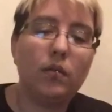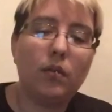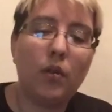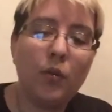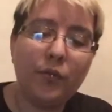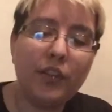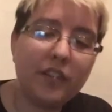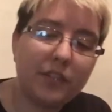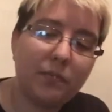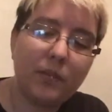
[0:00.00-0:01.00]
hopefully
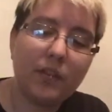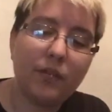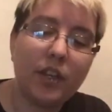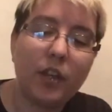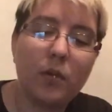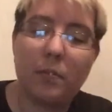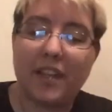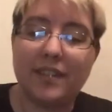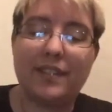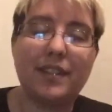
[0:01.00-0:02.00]
this video
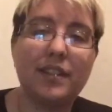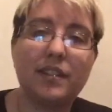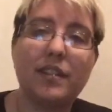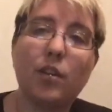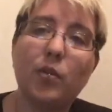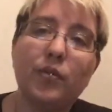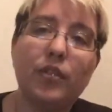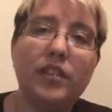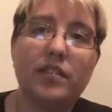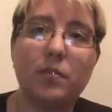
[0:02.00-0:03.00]
makes sense, and
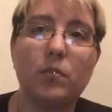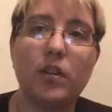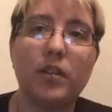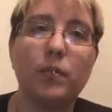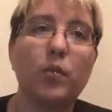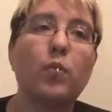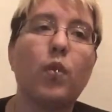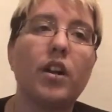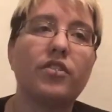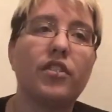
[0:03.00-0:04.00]
hopefully someone will
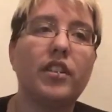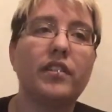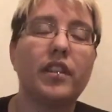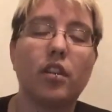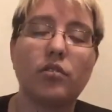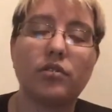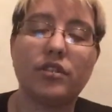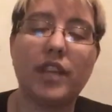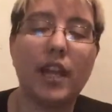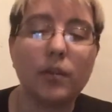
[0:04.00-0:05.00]
watch this and
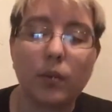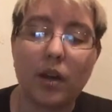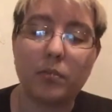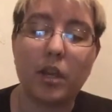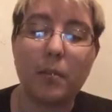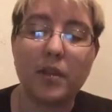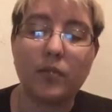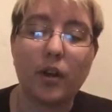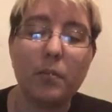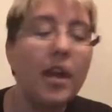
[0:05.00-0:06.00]
understand where I'm coming
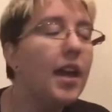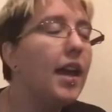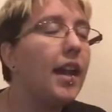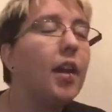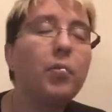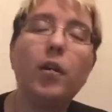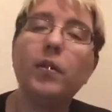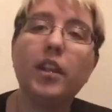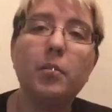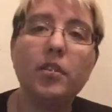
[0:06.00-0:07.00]
from. And I'll
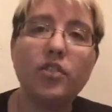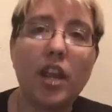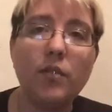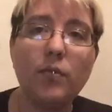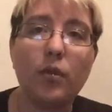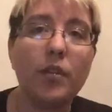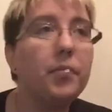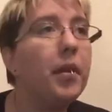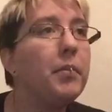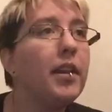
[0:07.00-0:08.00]
probably get a bunch of hate for it,
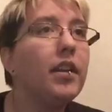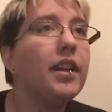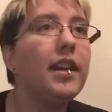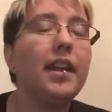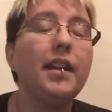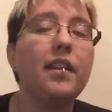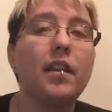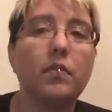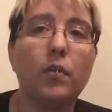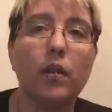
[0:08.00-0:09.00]
and I may not get
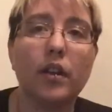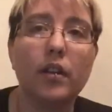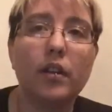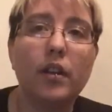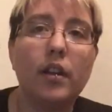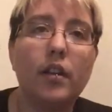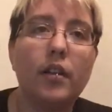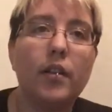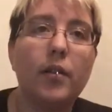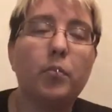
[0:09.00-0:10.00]
anything for it.
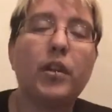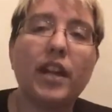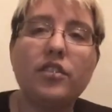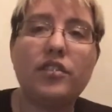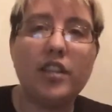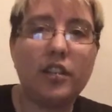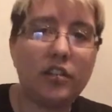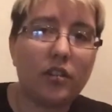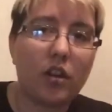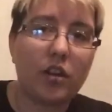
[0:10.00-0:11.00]
But I just needed
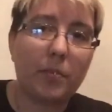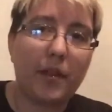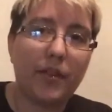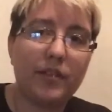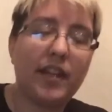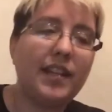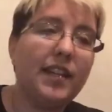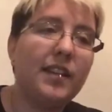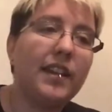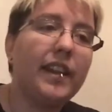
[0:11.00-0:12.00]
to talk about this. I
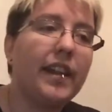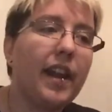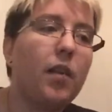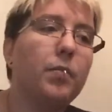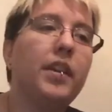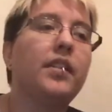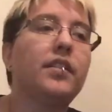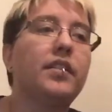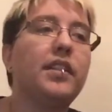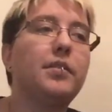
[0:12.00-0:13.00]
needed to get it out
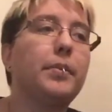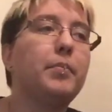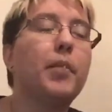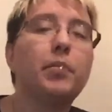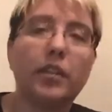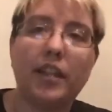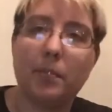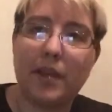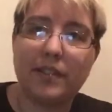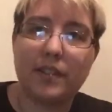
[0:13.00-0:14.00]
because it's been bubbling in
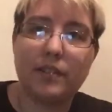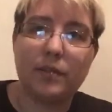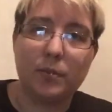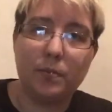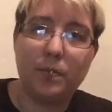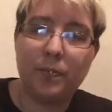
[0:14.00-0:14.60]
my system.